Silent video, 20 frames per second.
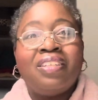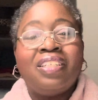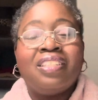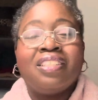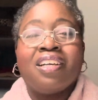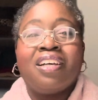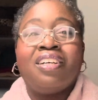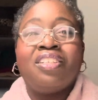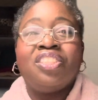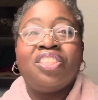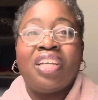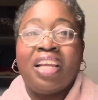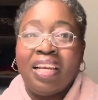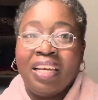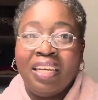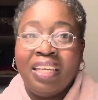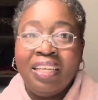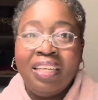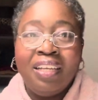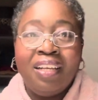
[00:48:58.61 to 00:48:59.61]
It's called
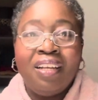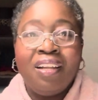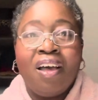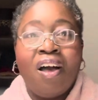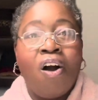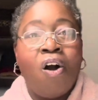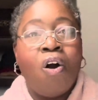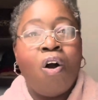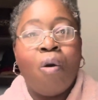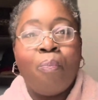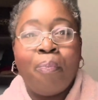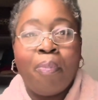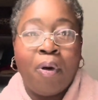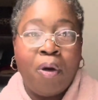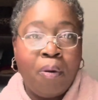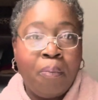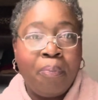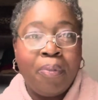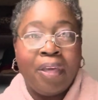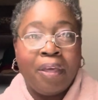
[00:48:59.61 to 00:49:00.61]
Chenille au
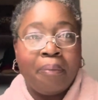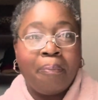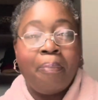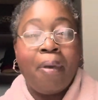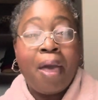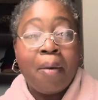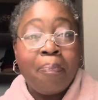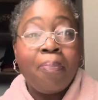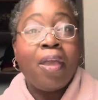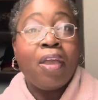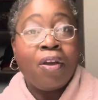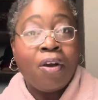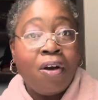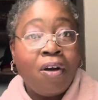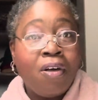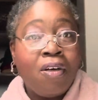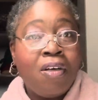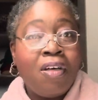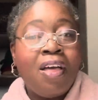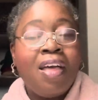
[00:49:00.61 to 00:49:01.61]

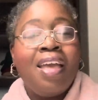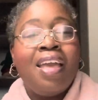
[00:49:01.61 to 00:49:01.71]
Papillon,